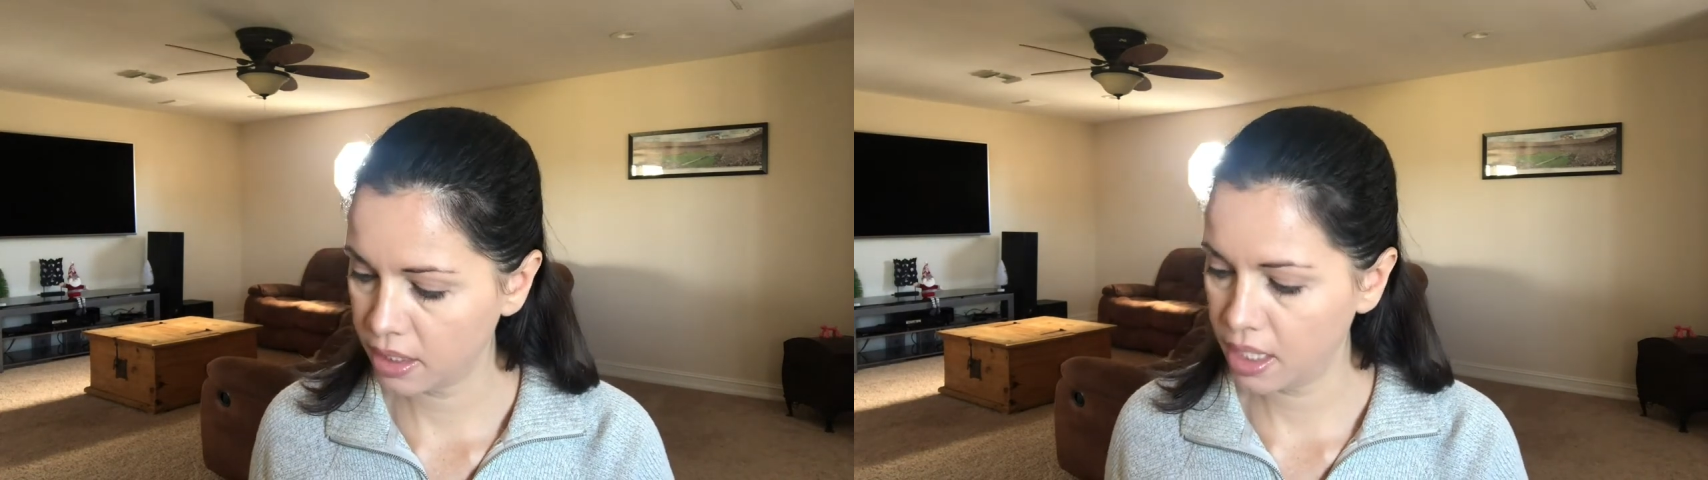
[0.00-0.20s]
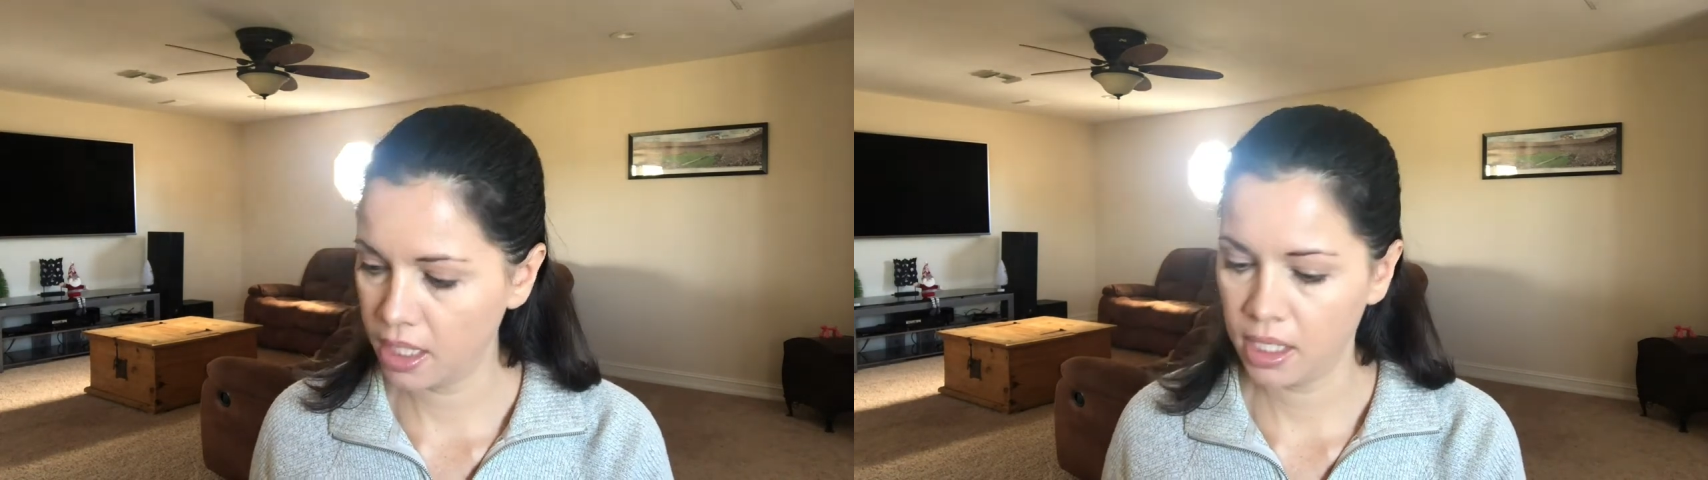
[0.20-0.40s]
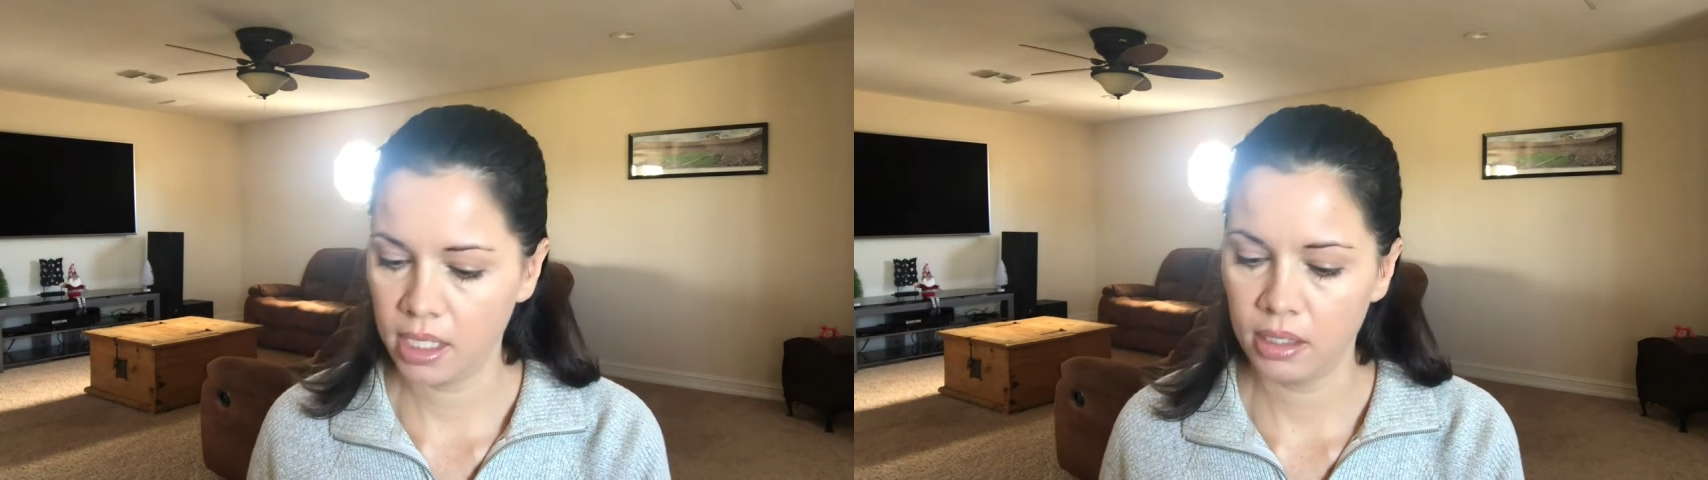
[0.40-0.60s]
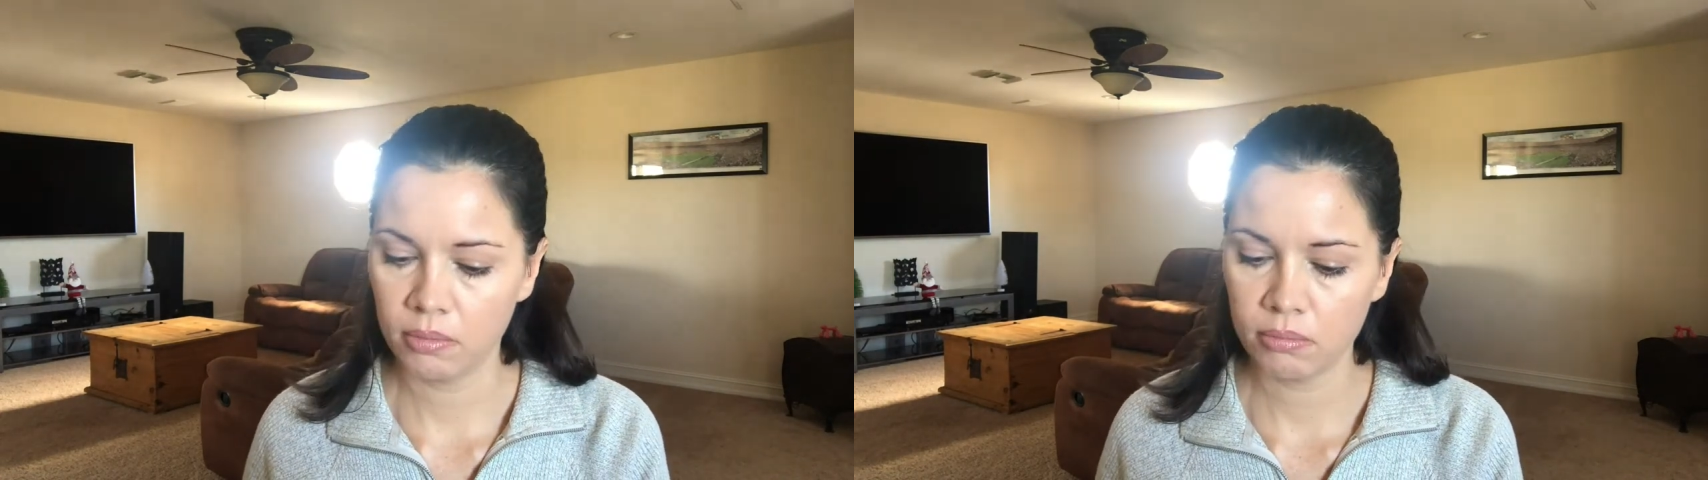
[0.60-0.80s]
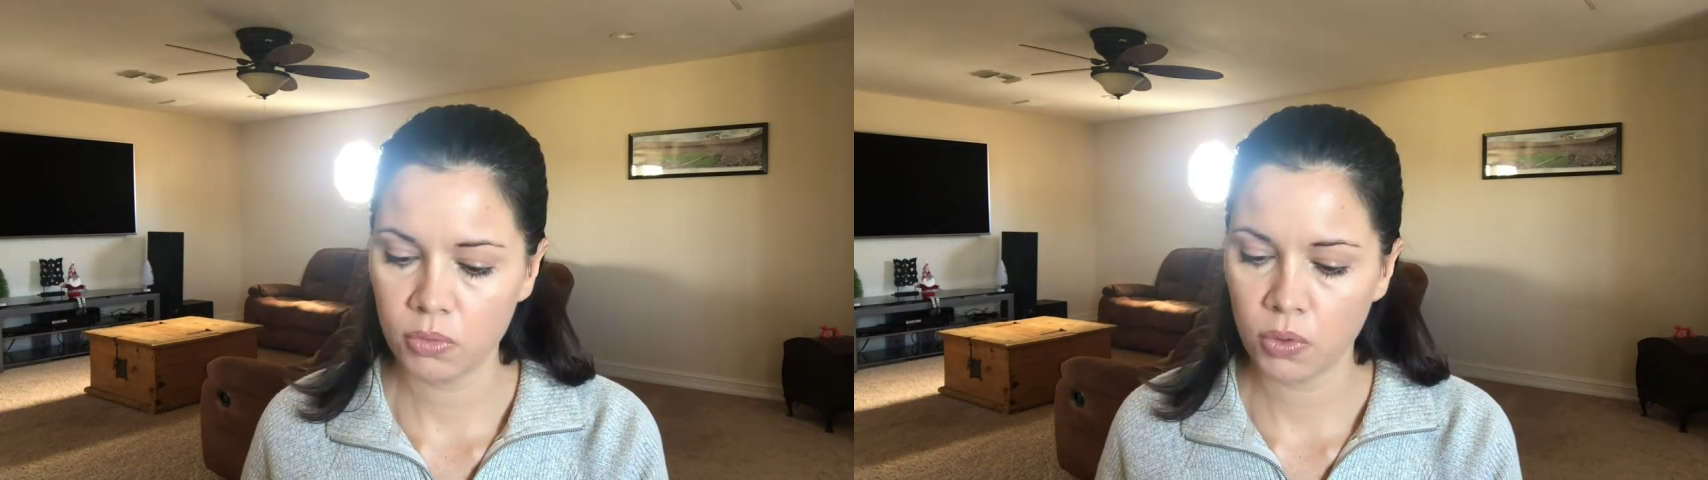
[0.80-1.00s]
a
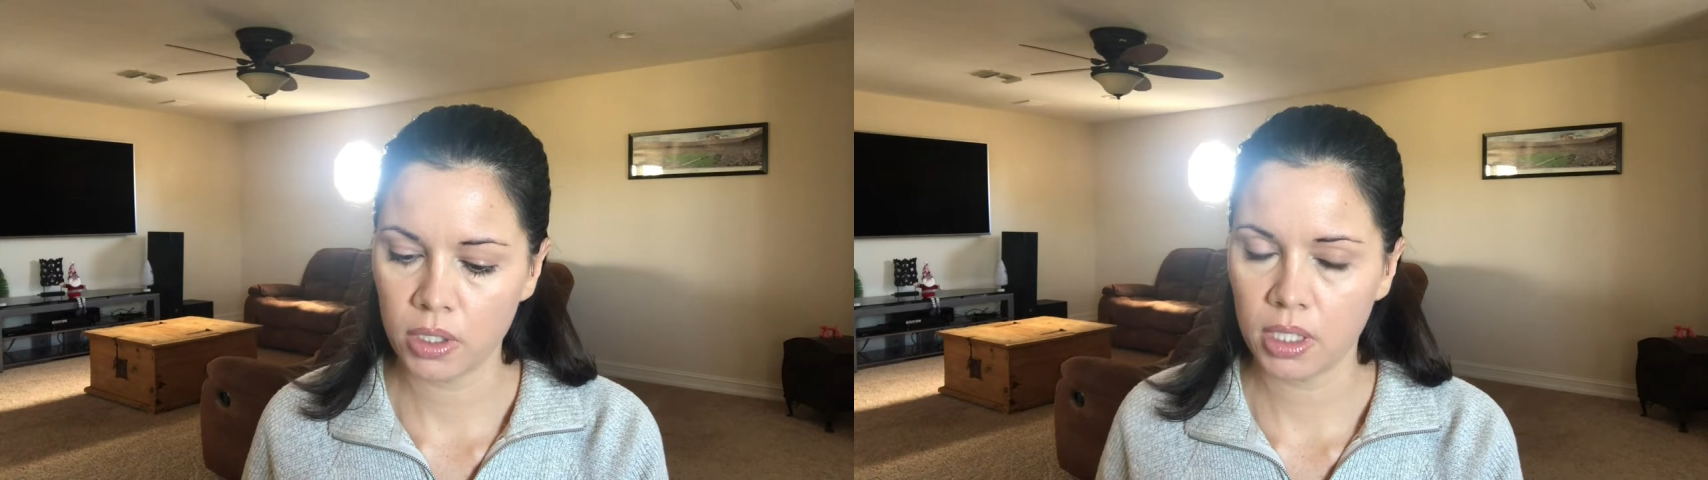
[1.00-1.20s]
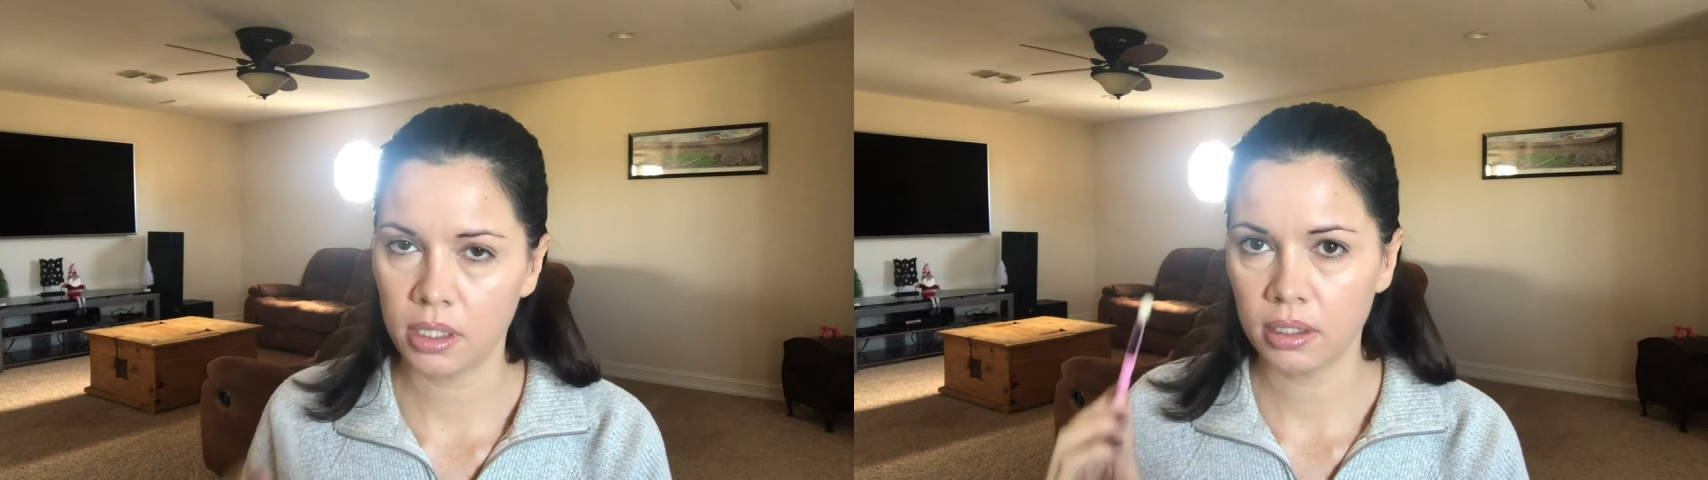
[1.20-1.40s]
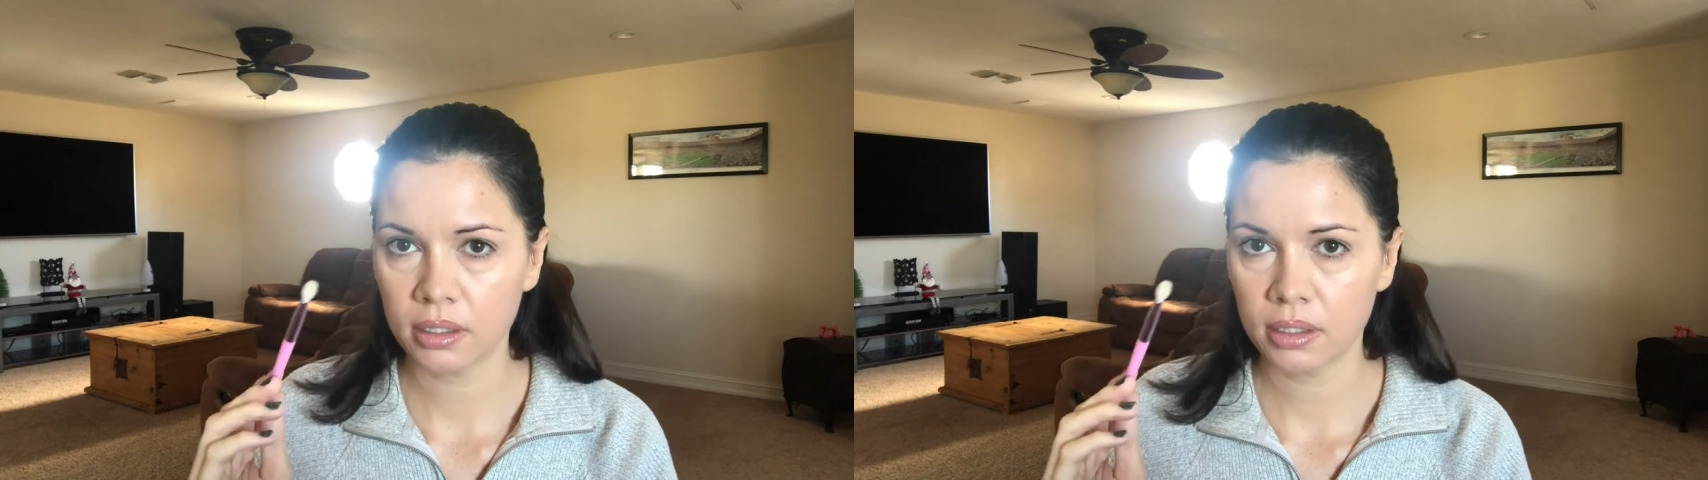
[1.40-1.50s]
more